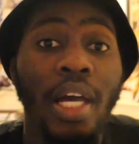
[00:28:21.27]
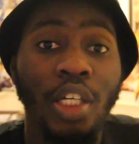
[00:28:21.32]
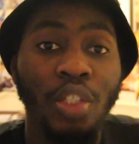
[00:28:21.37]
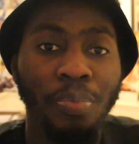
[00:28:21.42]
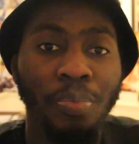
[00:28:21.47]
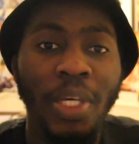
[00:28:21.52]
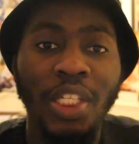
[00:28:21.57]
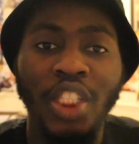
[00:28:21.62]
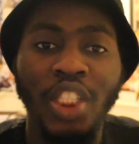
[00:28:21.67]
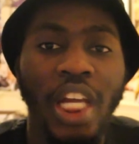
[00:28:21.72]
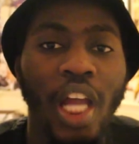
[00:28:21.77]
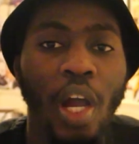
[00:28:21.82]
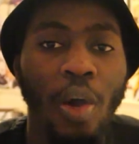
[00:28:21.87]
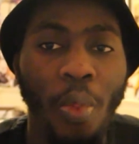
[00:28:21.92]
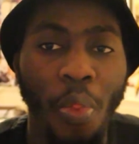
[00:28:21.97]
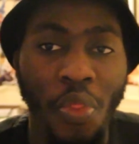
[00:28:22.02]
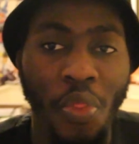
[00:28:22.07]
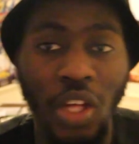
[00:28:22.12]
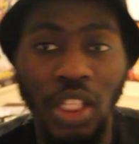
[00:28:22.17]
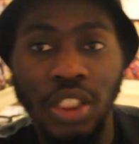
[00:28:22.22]
please check
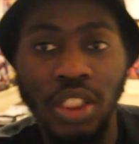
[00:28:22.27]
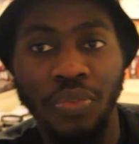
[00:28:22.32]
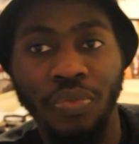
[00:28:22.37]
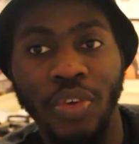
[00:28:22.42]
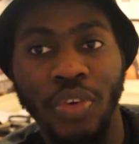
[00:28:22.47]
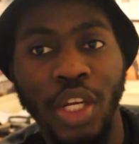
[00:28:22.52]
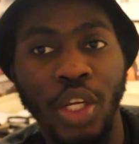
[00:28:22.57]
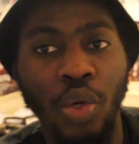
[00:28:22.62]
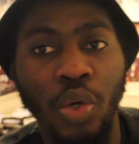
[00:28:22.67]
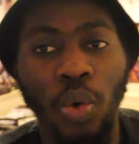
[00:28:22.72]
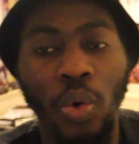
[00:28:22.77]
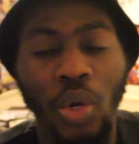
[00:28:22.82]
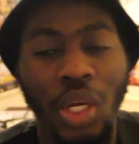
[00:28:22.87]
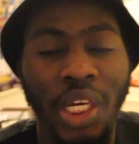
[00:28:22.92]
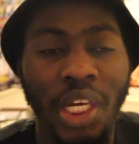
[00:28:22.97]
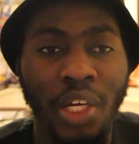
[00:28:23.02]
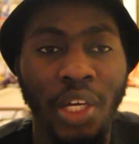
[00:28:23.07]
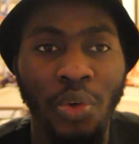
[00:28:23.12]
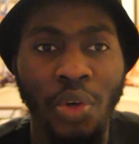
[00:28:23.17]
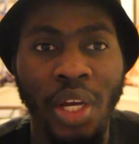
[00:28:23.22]
out this video
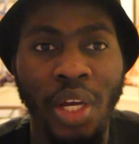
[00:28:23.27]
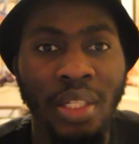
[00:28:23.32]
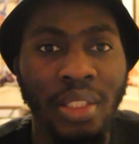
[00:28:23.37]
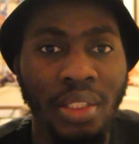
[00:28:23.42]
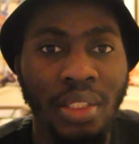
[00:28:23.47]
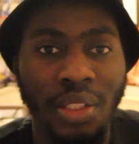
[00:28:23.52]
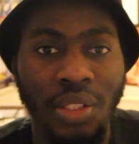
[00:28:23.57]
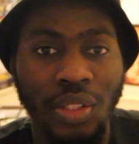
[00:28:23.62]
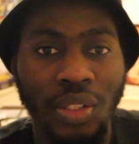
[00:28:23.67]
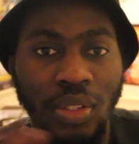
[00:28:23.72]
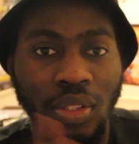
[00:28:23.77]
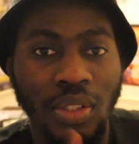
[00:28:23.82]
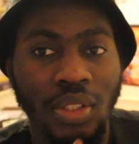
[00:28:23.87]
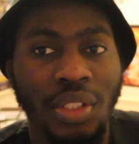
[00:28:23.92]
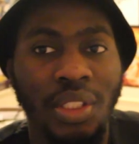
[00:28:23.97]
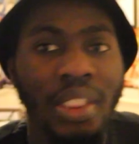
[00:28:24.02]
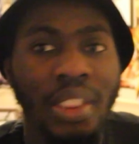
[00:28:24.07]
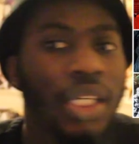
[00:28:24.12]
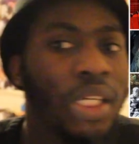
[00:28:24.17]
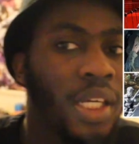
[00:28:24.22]
here. You can
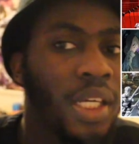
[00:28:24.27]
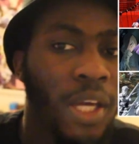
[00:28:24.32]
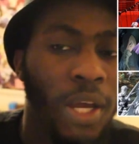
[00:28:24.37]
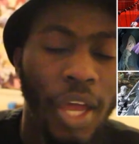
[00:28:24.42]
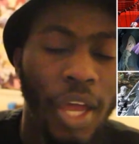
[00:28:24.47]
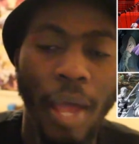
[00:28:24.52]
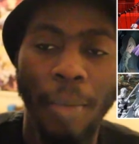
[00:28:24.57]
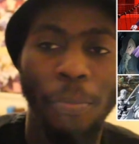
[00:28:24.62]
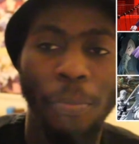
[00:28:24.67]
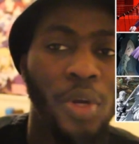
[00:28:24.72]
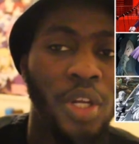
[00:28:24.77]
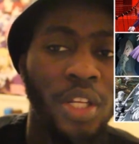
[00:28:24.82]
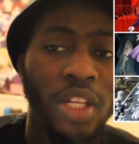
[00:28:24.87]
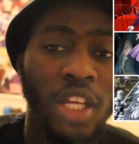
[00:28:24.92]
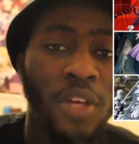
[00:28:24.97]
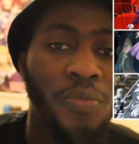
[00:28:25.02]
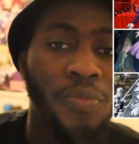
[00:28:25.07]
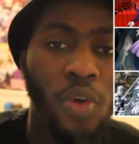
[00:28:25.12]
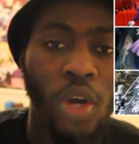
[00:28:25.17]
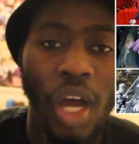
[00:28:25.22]
see here, I put an
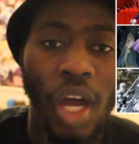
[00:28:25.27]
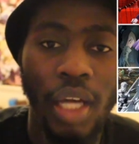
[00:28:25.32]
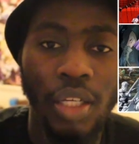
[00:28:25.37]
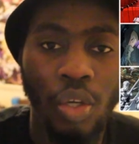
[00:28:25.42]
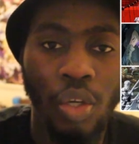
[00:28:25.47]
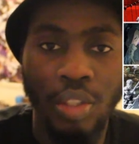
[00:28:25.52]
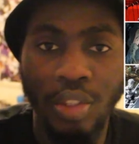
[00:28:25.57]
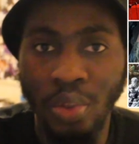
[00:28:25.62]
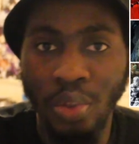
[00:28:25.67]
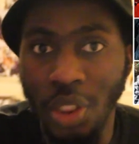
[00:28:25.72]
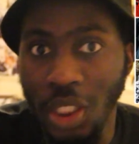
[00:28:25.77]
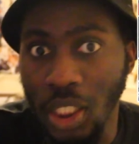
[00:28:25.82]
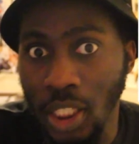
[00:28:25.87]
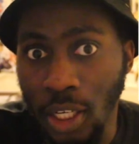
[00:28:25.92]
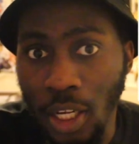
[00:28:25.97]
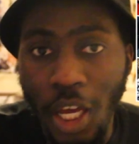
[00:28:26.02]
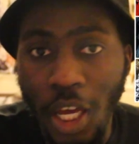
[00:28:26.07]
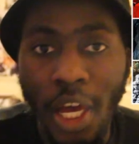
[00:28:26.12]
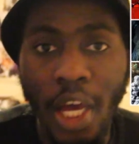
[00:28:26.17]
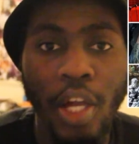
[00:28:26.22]
info card also
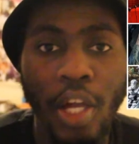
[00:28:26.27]
here.